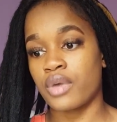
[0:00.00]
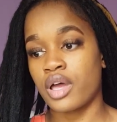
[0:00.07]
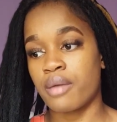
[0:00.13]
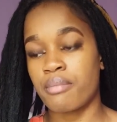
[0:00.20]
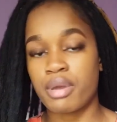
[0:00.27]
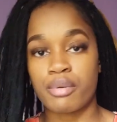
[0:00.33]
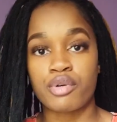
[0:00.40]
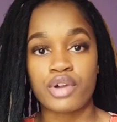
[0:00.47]

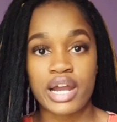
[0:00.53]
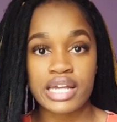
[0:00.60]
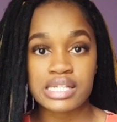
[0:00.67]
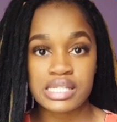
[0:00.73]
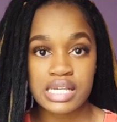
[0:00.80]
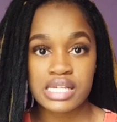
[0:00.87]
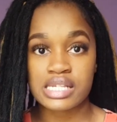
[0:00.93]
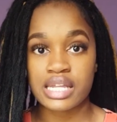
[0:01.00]
memorize
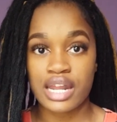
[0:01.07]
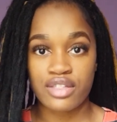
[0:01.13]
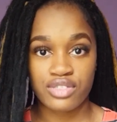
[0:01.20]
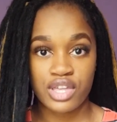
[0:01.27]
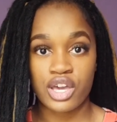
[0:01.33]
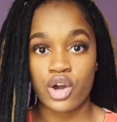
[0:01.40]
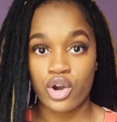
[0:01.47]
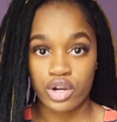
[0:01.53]
things that I
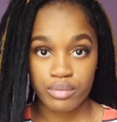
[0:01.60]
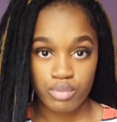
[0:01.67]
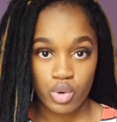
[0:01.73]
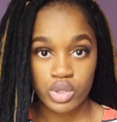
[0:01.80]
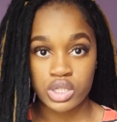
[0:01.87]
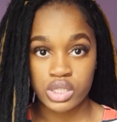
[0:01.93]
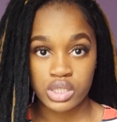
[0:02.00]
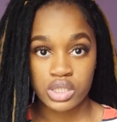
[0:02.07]
think are
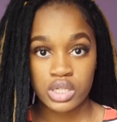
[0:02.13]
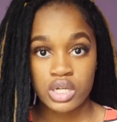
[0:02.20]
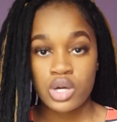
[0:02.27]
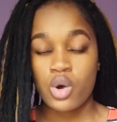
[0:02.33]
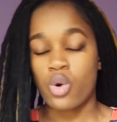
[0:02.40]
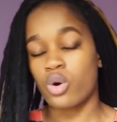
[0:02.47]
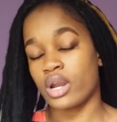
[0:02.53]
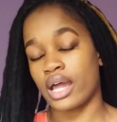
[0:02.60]
important,
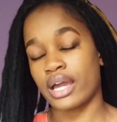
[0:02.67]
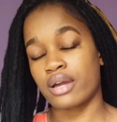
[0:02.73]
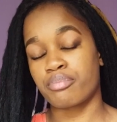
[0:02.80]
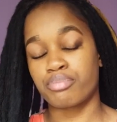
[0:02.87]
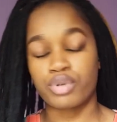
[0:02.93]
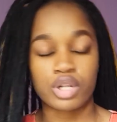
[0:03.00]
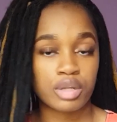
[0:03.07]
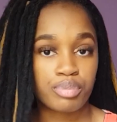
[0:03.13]
or like
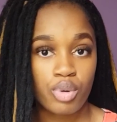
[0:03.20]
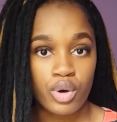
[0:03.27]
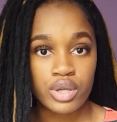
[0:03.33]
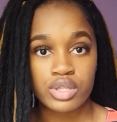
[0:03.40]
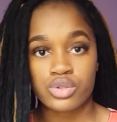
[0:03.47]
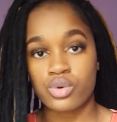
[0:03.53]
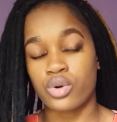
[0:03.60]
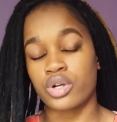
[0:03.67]
bullet
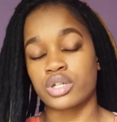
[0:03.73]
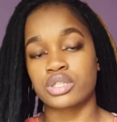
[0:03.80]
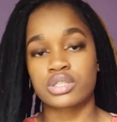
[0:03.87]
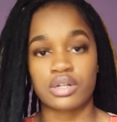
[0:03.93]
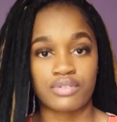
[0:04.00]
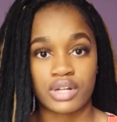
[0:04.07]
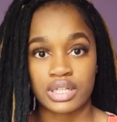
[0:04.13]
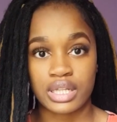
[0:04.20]
points or
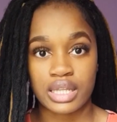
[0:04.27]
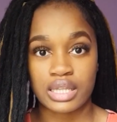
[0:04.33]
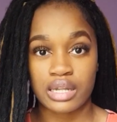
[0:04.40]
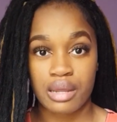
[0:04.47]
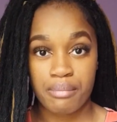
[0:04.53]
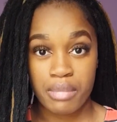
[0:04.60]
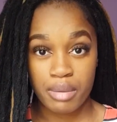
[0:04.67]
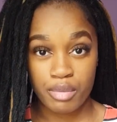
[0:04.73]
stuff like that. Then
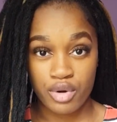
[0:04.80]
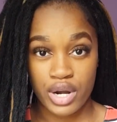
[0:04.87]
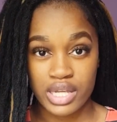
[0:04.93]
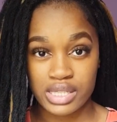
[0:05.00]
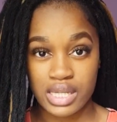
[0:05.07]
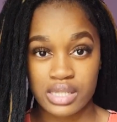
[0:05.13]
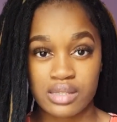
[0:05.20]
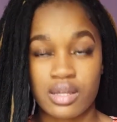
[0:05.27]
I memorize
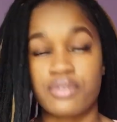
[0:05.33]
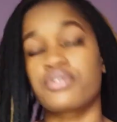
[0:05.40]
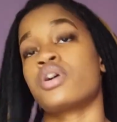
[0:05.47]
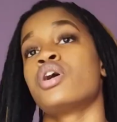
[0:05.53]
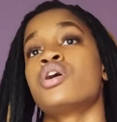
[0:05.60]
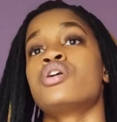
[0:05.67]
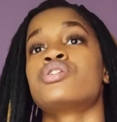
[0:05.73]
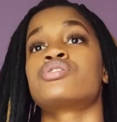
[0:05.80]
that stuff.
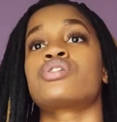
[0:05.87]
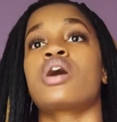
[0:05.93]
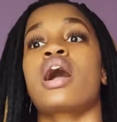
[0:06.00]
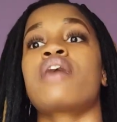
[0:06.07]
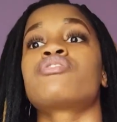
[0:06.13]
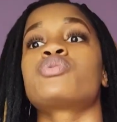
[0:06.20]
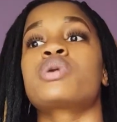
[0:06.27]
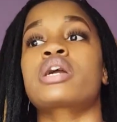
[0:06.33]
So I
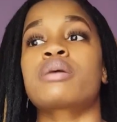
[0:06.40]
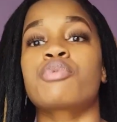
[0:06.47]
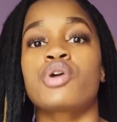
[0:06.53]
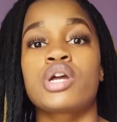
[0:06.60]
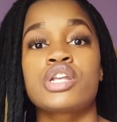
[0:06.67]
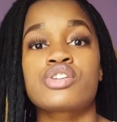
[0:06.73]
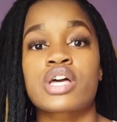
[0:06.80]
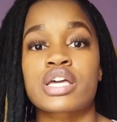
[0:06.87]
have to wake up
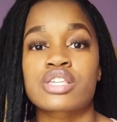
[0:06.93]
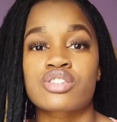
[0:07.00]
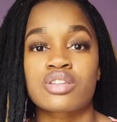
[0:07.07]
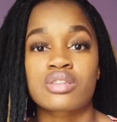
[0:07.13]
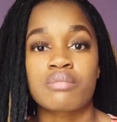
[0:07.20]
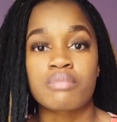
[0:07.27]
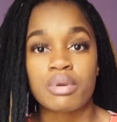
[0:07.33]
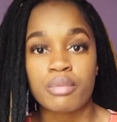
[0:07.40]
early so I can start
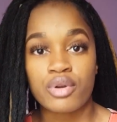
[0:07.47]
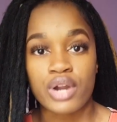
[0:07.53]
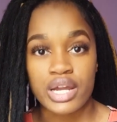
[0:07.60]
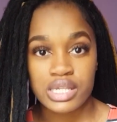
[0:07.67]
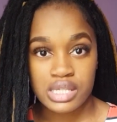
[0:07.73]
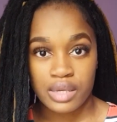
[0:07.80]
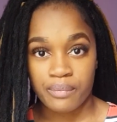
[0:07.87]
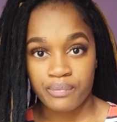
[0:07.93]
the
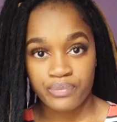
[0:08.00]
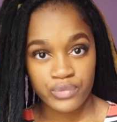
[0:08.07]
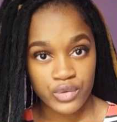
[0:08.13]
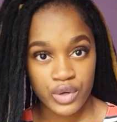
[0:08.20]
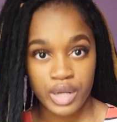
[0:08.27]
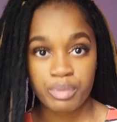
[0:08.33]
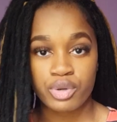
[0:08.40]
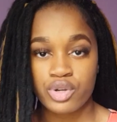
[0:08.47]
memorizing,
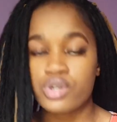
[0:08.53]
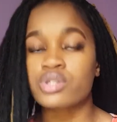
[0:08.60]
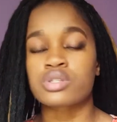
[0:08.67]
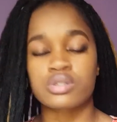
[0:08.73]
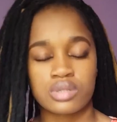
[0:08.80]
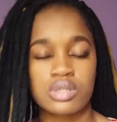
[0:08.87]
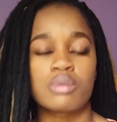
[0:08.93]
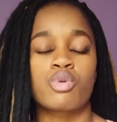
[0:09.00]
right? Because
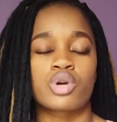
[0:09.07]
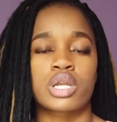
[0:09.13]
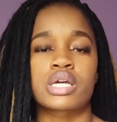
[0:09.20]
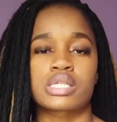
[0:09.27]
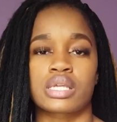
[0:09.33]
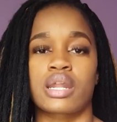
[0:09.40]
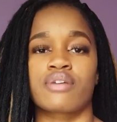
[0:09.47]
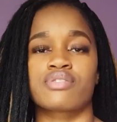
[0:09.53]
in the morning
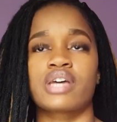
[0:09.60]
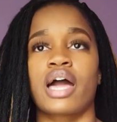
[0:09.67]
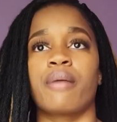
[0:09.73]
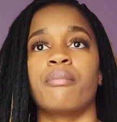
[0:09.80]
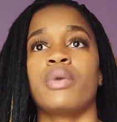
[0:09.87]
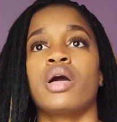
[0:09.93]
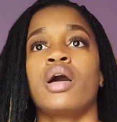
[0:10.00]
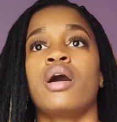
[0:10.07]
is enough time,
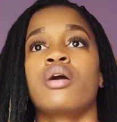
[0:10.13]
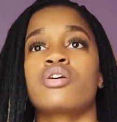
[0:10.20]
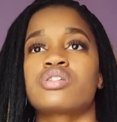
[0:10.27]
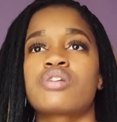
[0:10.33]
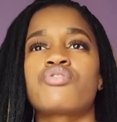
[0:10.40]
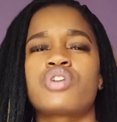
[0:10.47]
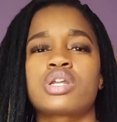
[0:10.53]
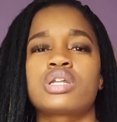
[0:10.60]
because
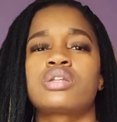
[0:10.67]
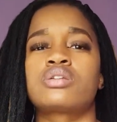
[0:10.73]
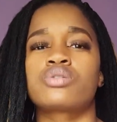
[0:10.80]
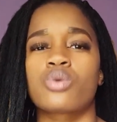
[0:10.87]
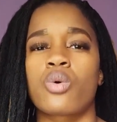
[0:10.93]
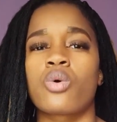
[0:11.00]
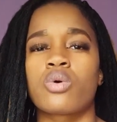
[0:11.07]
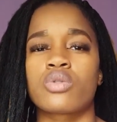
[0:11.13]
I've read it
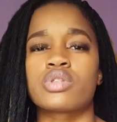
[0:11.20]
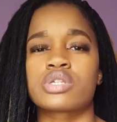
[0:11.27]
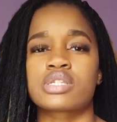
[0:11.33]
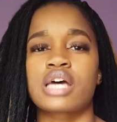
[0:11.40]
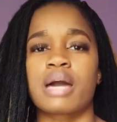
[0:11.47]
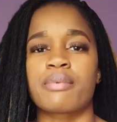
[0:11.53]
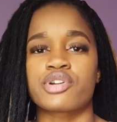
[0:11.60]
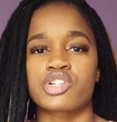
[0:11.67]
all this
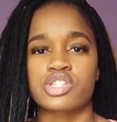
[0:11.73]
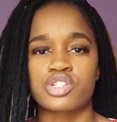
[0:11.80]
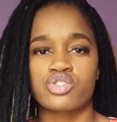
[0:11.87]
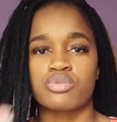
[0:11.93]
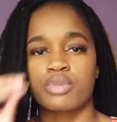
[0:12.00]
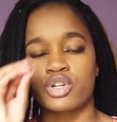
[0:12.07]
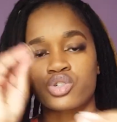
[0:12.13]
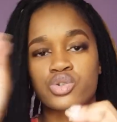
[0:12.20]
time. I just need
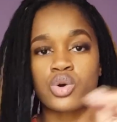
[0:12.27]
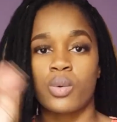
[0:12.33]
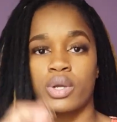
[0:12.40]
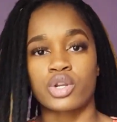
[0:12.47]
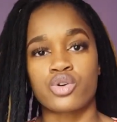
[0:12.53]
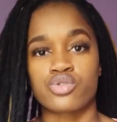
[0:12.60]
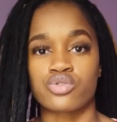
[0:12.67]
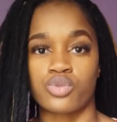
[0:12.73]
to make sure what
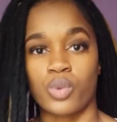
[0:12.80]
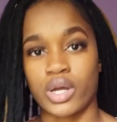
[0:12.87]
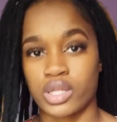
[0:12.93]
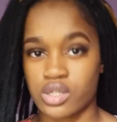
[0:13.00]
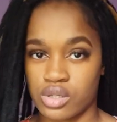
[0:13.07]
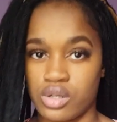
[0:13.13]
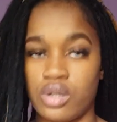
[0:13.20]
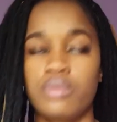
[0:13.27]
goes with what,
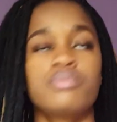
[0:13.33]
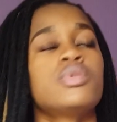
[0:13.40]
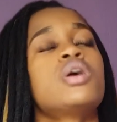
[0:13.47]
you know.